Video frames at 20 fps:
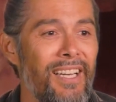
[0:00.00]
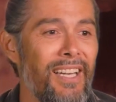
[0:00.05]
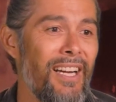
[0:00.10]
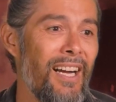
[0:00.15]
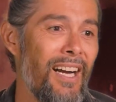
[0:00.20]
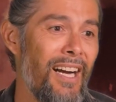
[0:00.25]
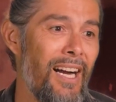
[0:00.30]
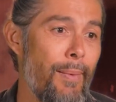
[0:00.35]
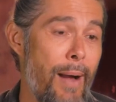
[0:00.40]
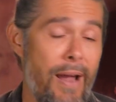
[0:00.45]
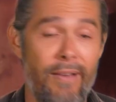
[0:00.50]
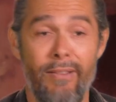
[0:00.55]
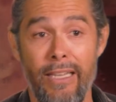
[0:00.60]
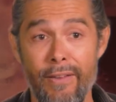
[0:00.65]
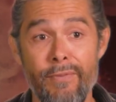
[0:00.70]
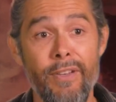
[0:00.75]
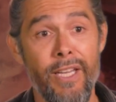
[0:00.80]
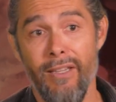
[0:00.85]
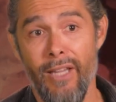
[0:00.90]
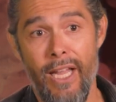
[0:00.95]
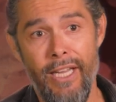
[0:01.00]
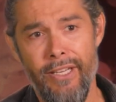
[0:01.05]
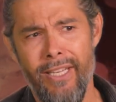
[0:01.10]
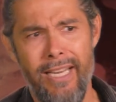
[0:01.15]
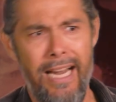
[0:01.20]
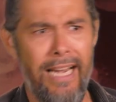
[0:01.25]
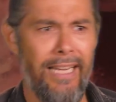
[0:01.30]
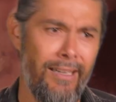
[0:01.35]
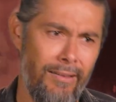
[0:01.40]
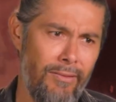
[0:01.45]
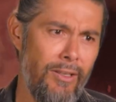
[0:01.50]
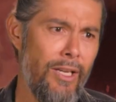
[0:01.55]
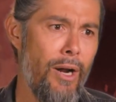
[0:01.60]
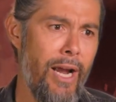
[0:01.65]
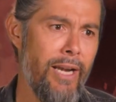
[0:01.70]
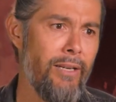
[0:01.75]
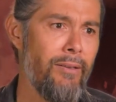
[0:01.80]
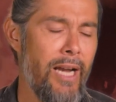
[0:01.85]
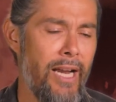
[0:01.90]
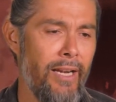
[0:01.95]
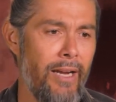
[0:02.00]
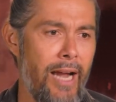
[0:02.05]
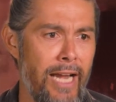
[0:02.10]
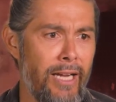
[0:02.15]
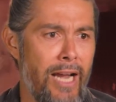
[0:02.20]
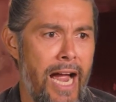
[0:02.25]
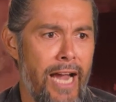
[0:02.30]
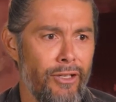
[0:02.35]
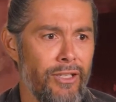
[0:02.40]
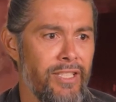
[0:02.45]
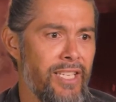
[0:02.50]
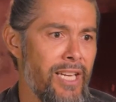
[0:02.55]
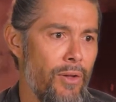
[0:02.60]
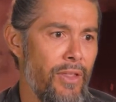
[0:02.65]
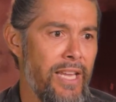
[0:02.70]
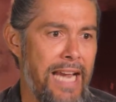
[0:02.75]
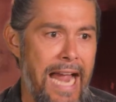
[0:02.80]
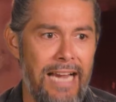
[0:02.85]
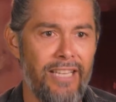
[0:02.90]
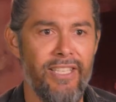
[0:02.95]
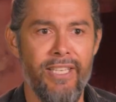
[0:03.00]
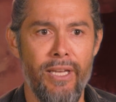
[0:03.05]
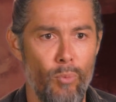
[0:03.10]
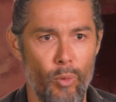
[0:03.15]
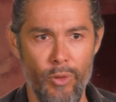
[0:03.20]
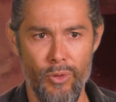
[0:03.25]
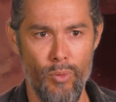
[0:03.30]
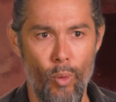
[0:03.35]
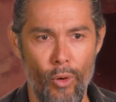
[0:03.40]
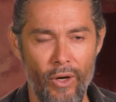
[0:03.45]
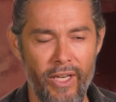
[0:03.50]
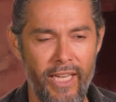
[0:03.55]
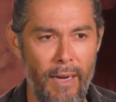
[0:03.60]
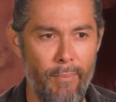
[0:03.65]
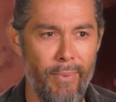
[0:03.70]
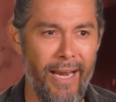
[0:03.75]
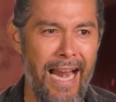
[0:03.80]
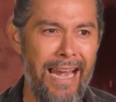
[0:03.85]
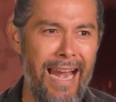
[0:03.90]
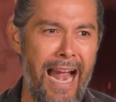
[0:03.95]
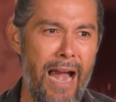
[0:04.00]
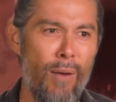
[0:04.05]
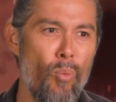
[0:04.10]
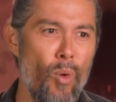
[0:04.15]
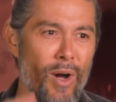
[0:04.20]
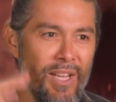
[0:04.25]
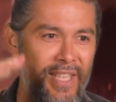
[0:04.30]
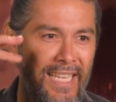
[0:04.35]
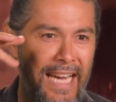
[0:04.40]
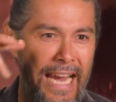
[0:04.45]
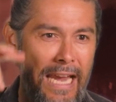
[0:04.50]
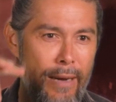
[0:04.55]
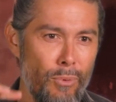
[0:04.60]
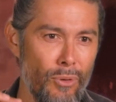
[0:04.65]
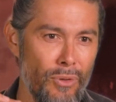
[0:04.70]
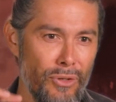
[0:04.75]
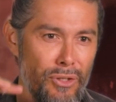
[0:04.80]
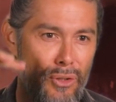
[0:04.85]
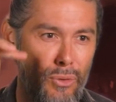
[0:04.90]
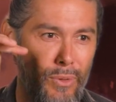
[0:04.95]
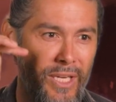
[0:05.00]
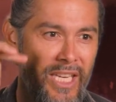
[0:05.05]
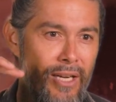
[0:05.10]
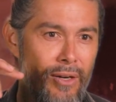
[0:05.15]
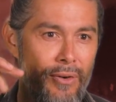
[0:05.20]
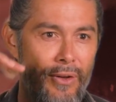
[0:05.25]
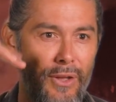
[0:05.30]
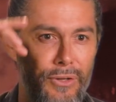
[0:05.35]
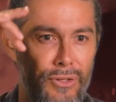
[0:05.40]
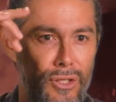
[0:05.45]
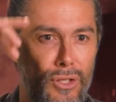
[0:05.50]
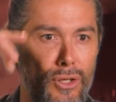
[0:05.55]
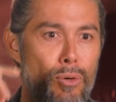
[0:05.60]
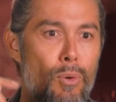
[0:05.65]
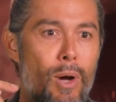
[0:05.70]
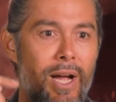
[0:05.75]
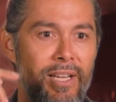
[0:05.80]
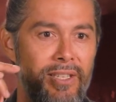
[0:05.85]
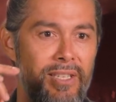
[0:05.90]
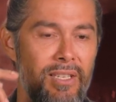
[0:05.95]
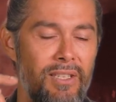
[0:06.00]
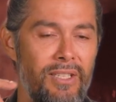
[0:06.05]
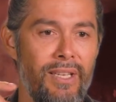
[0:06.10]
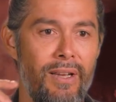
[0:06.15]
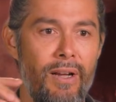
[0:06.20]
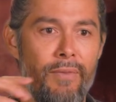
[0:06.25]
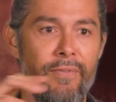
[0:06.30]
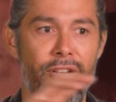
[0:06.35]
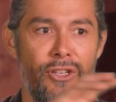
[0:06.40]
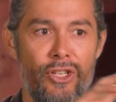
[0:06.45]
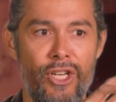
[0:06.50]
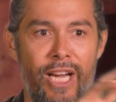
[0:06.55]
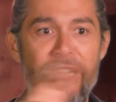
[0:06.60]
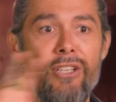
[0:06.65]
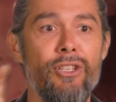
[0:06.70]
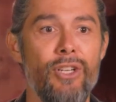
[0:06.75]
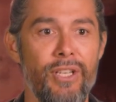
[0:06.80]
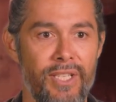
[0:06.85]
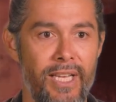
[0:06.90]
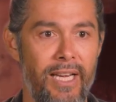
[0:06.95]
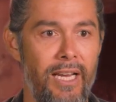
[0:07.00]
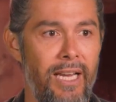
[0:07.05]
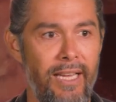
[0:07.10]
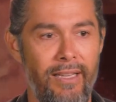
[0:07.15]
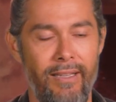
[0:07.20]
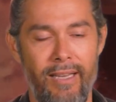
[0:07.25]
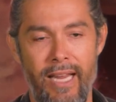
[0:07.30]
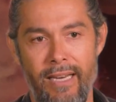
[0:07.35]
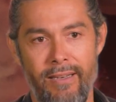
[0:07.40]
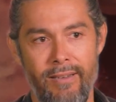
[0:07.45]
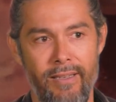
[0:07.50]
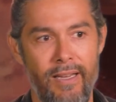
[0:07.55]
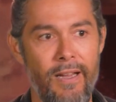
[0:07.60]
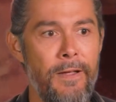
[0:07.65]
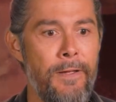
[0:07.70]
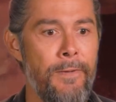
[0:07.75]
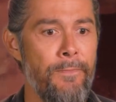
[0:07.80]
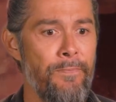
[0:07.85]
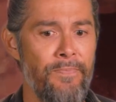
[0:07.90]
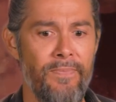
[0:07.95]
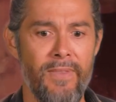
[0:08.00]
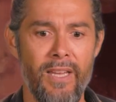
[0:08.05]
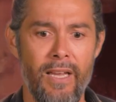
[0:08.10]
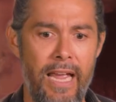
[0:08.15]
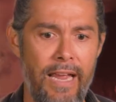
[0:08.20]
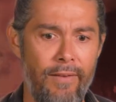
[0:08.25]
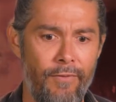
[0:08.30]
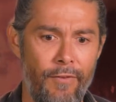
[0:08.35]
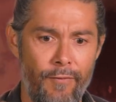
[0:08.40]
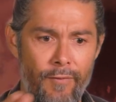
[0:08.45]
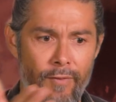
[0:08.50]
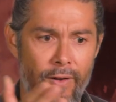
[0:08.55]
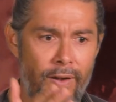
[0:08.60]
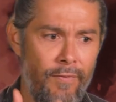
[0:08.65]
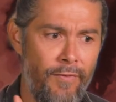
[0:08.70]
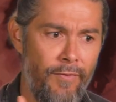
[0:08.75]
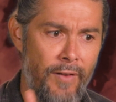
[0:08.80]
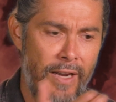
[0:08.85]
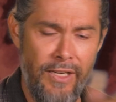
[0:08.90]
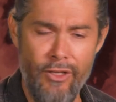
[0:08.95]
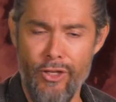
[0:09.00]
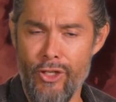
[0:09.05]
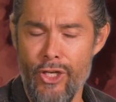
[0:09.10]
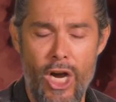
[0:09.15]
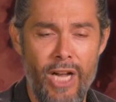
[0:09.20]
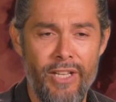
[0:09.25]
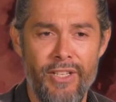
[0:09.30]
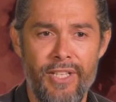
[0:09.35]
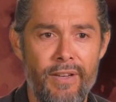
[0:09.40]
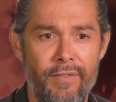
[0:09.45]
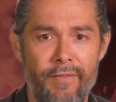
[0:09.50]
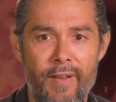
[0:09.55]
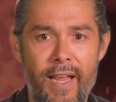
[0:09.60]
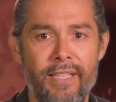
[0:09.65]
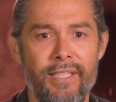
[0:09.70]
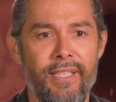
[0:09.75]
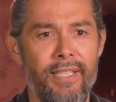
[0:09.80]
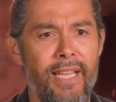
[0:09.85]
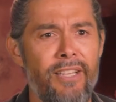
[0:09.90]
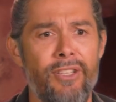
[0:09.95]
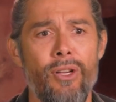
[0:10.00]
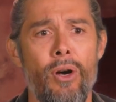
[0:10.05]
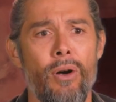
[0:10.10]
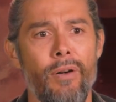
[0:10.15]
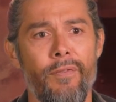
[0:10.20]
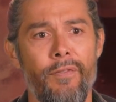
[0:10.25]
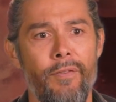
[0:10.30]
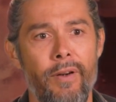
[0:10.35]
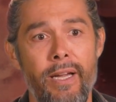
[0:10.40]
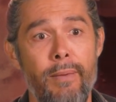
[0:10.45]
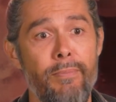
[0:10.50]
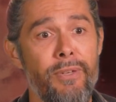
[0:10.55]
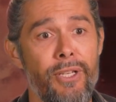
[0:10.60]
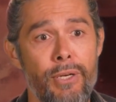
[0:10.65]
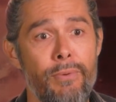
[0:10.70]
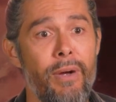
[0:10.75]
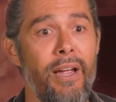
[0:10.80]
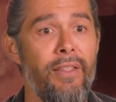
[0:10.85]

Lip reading: I lived in London. I could tell the accent was working, but I wasn't able to hear those nuances of the changes in it. And in John's defense, that's hard for him too.